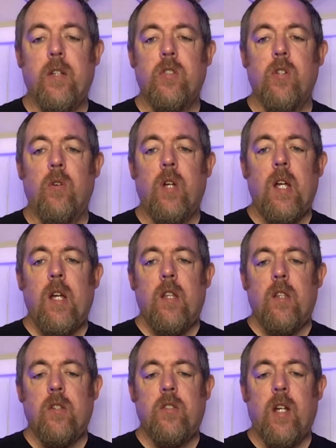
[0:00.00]
so,
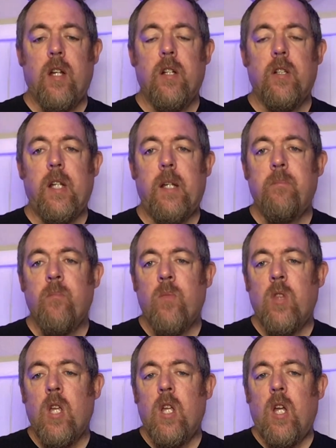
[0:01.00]
secondly,
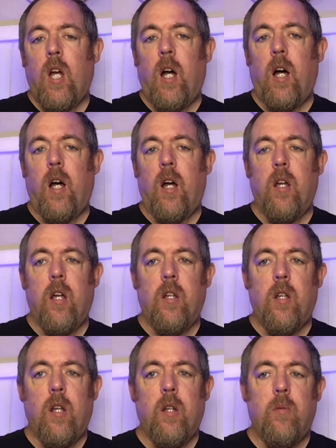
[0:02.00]
uh,
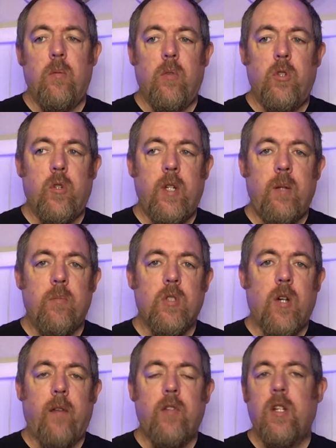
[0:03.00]
dreams
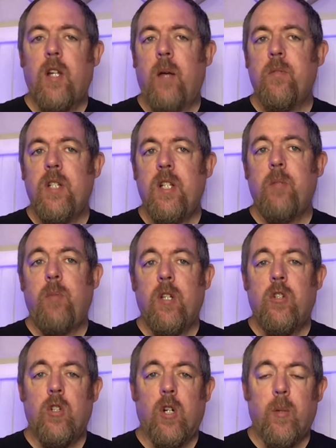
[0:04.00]
oftentimes need to be
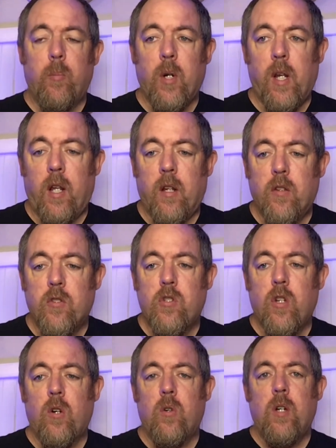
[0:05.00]
interpreted. And
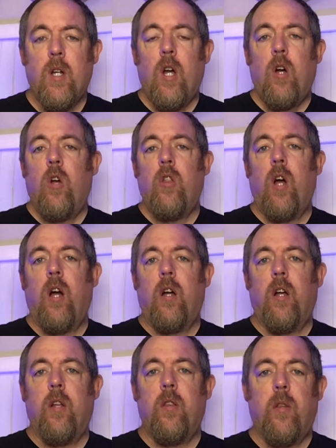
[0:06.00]
so,
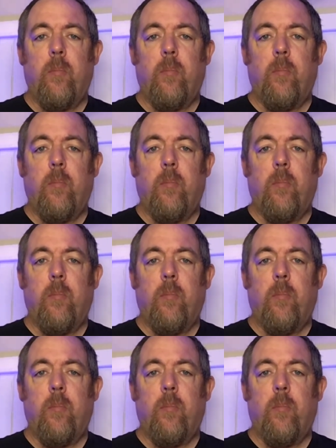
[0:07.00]
uh, the